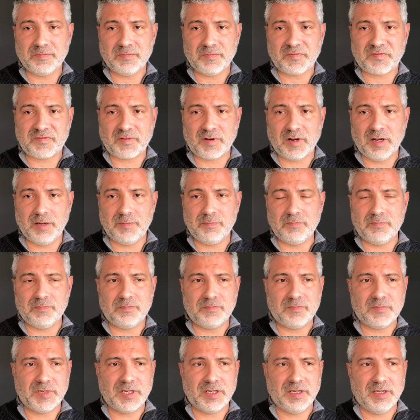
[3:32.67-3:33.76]
from
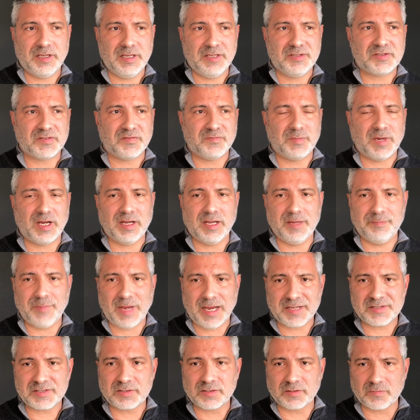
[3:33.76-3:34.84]
each of my
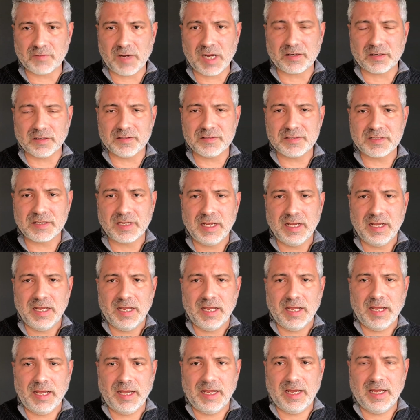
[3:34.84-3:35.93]
master records
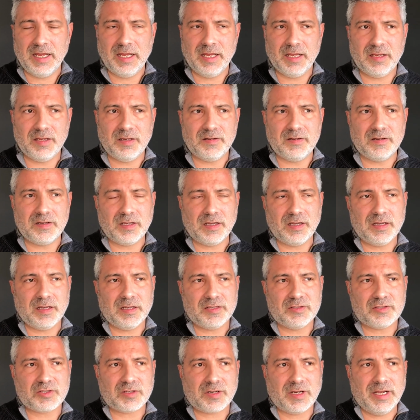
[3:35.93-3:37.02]
and
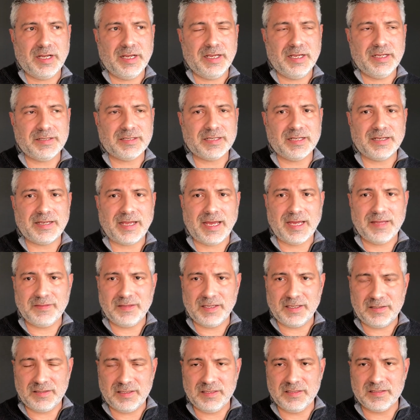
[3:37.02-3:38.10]
try and
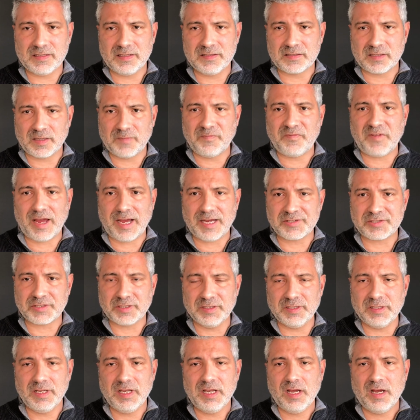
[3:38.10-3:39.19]
concatenate these in some
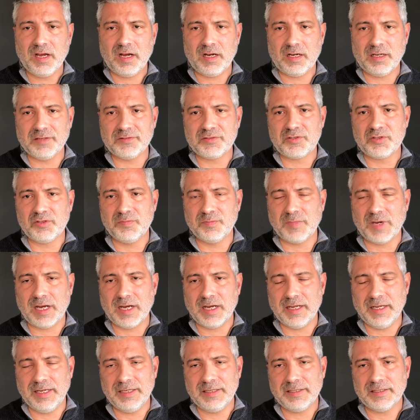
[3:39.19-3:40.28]
fashion onto
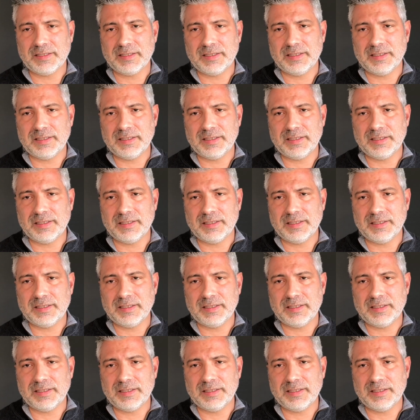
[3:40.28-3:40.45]
my